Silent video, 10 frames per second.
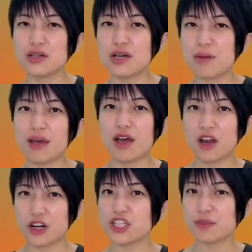about
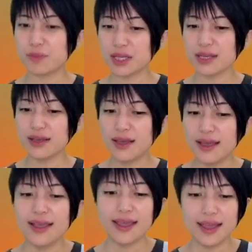RGB.
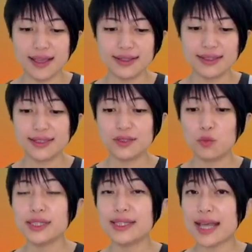And
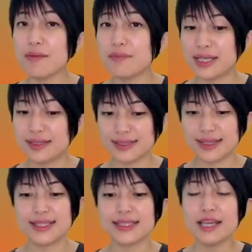what that means
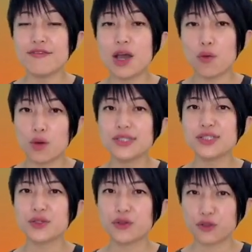is if I want
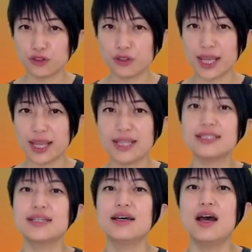to
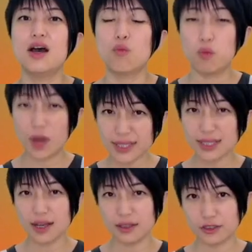create a
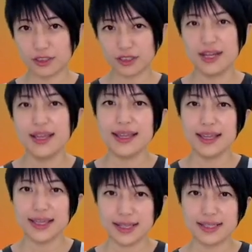white color
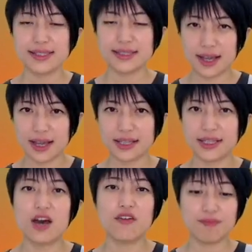inside
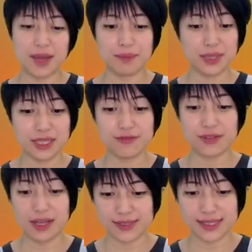of my
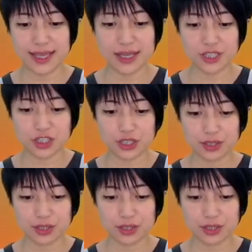P5 sketch,